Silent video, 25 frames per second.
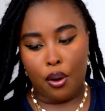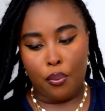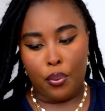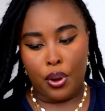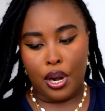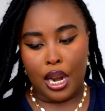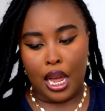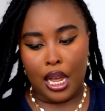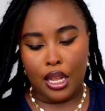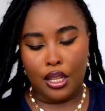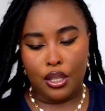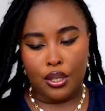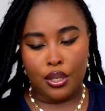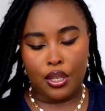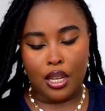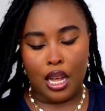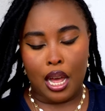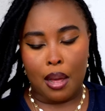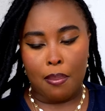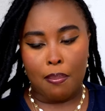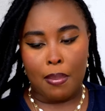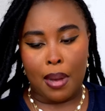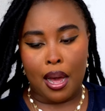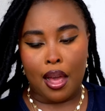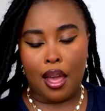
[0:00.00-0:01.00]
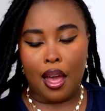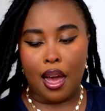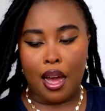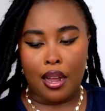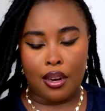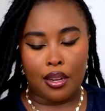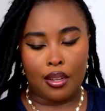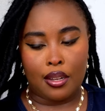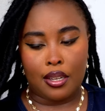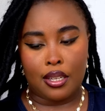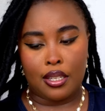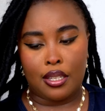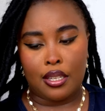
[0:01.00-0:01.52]
When I look at my
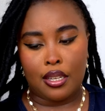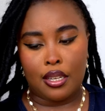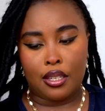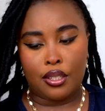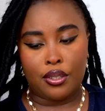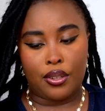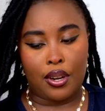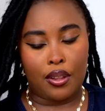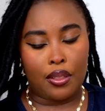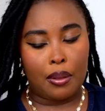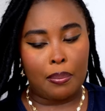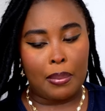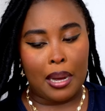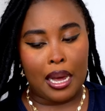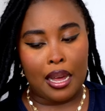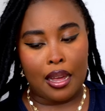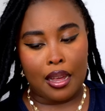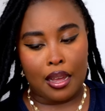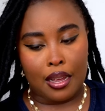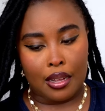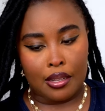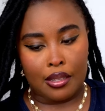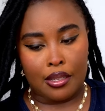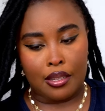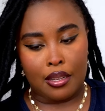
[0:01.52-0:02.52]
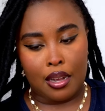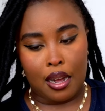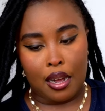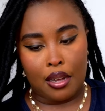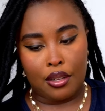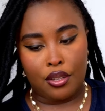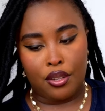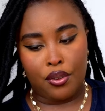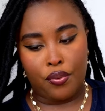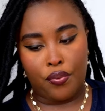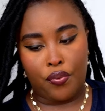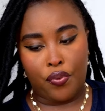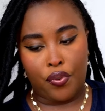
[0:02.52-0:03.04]
analytics, or my
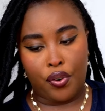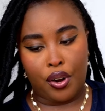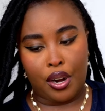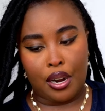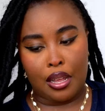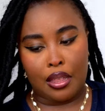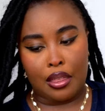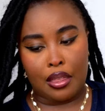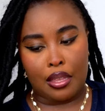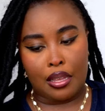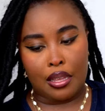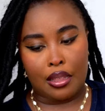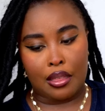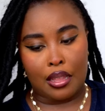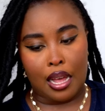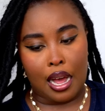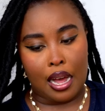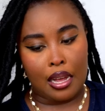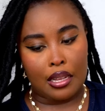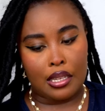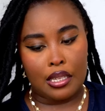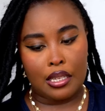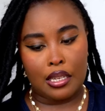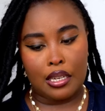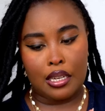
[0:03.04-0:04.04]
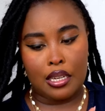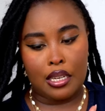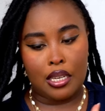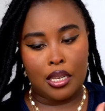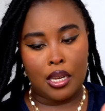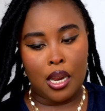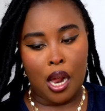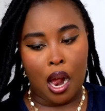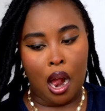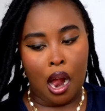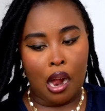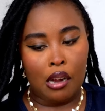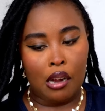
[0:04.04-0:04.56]
insights for the last